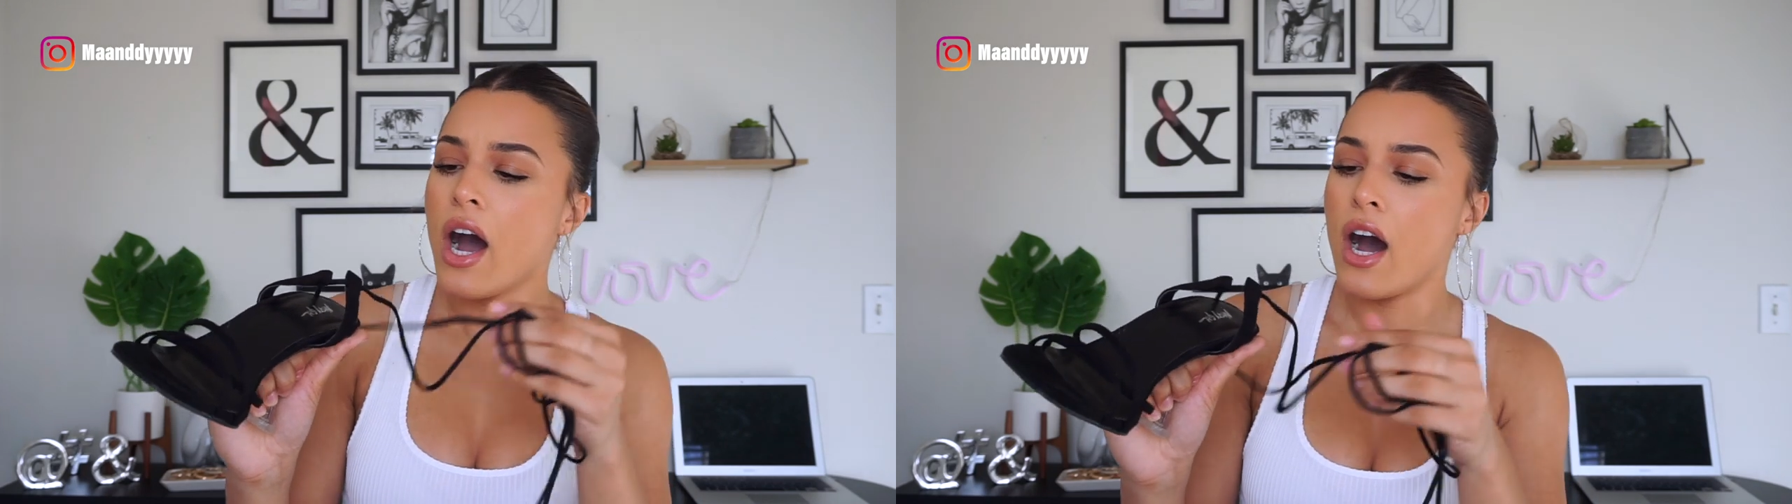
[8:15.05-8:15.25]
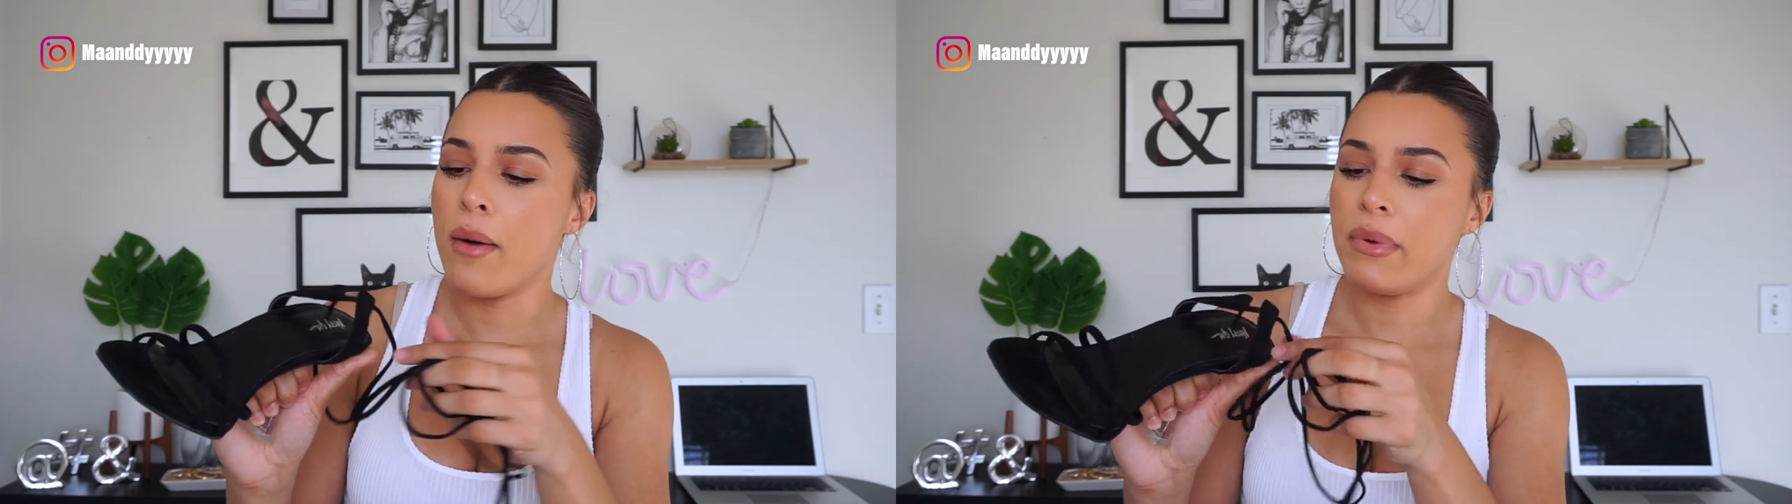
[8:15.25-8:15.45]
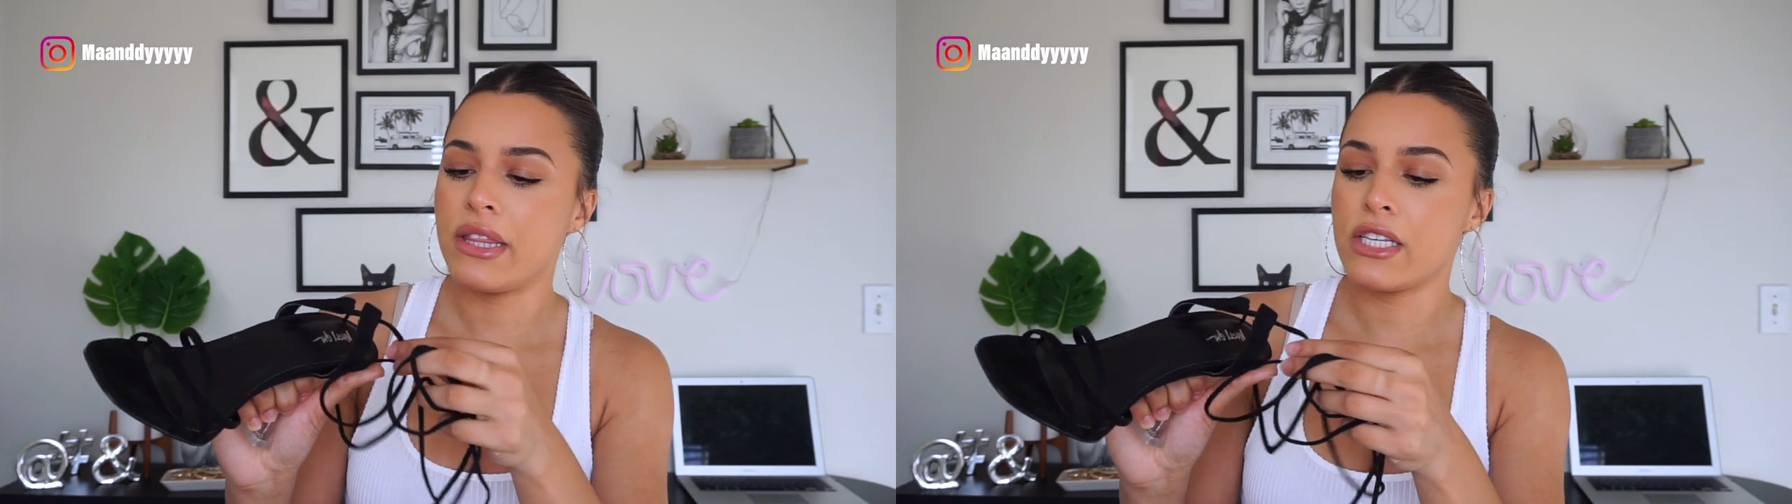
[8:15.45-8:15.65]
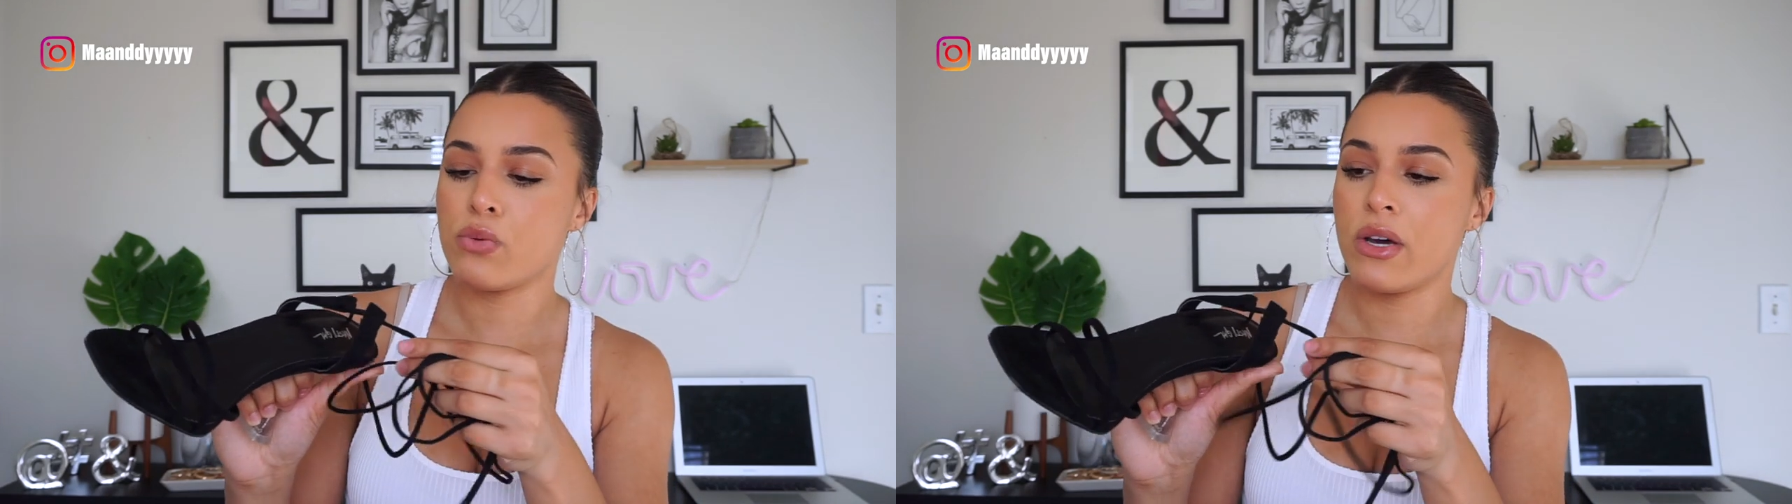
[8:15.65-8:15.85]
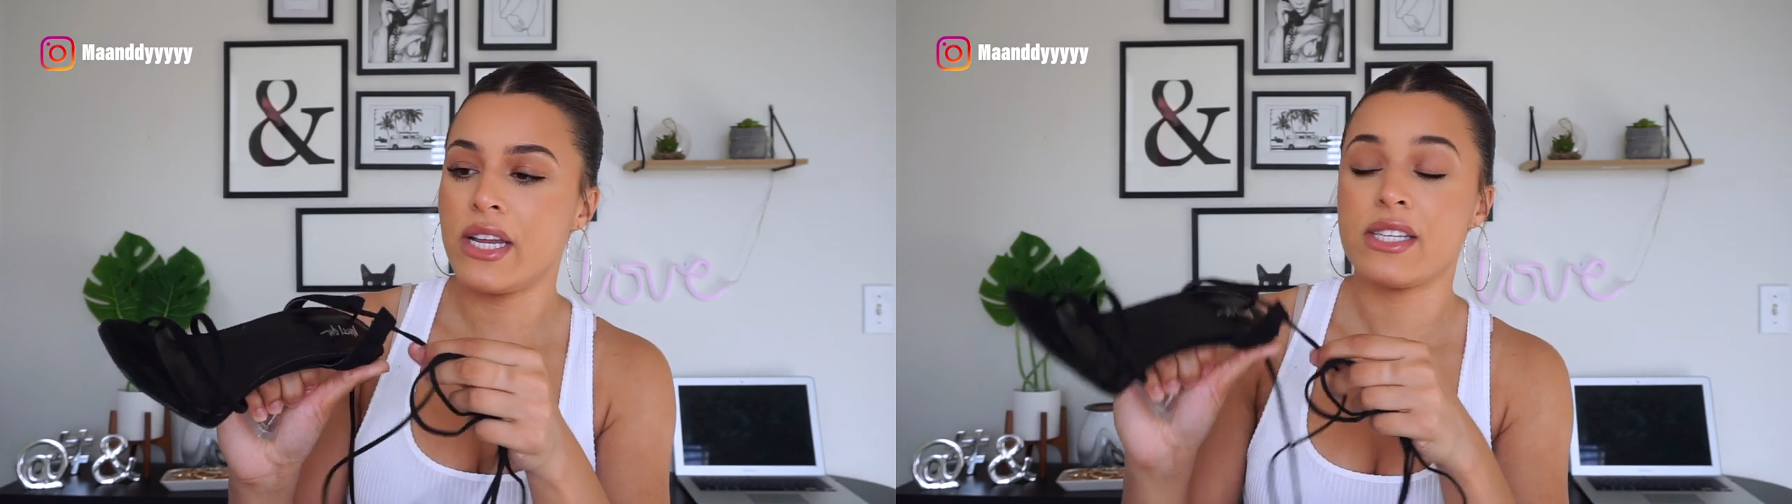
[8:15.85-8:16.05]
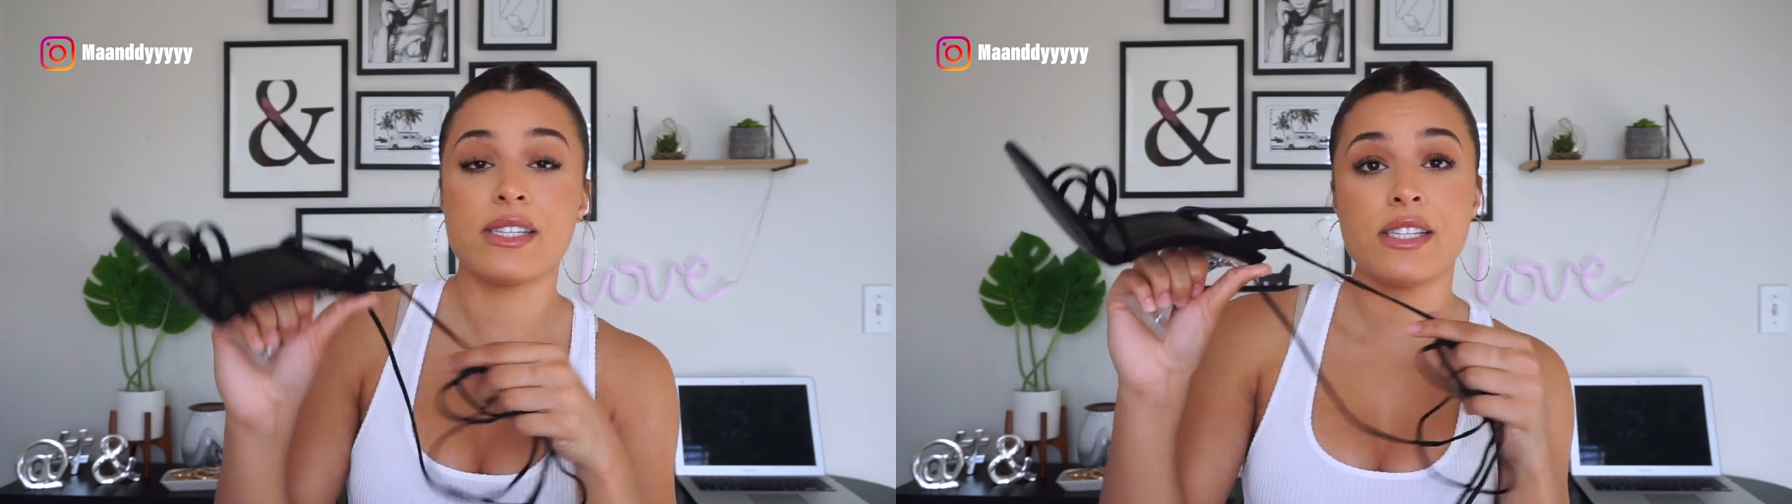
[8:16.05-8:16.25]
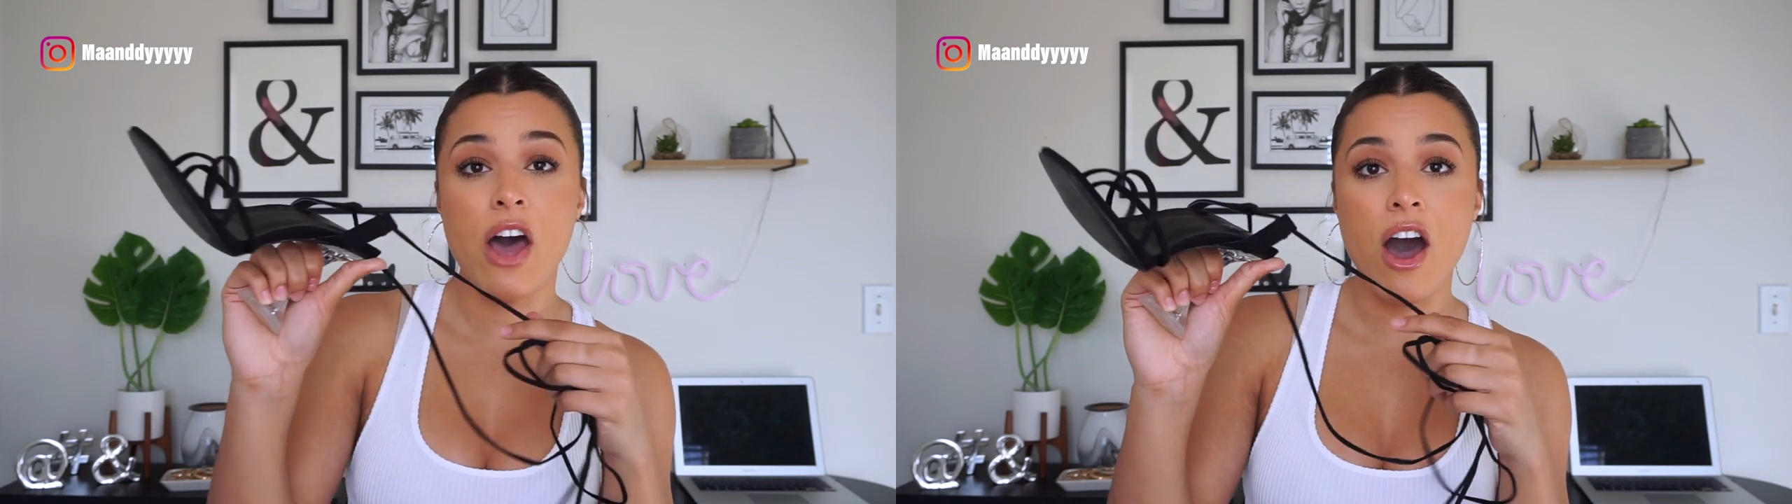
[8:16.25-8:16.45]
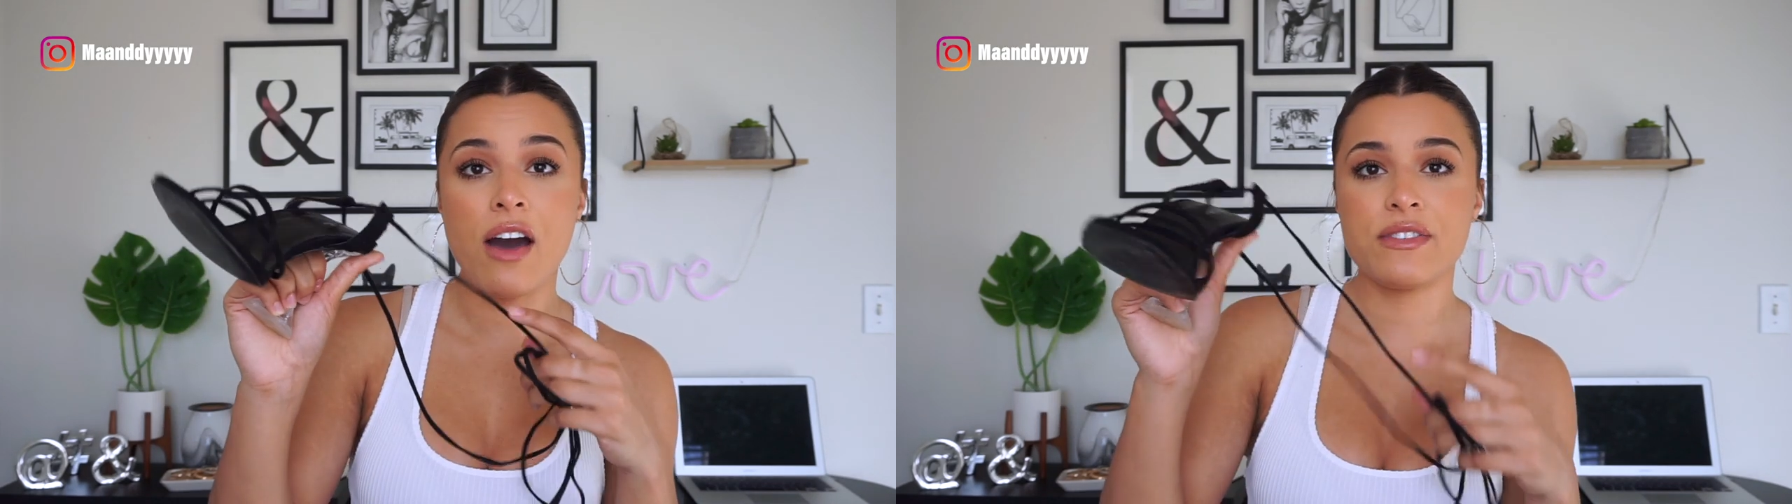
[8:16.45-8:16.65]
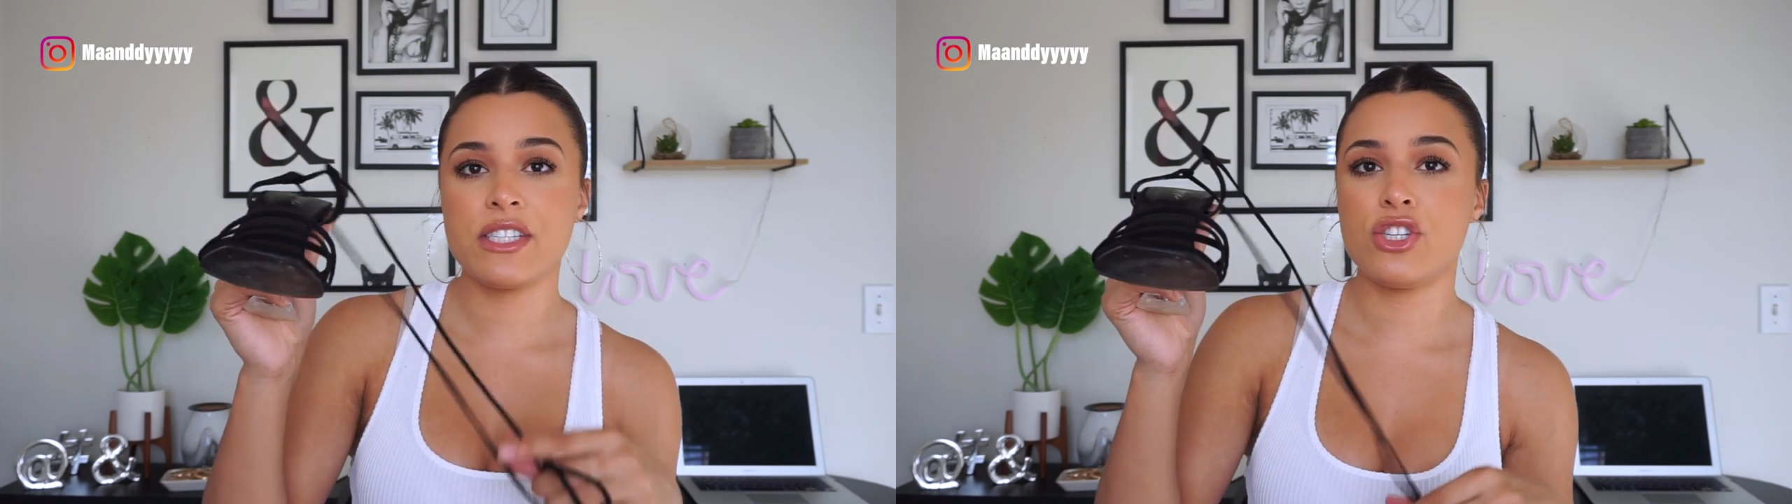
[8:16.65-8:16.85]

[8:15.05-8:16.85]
Um, but this one is soft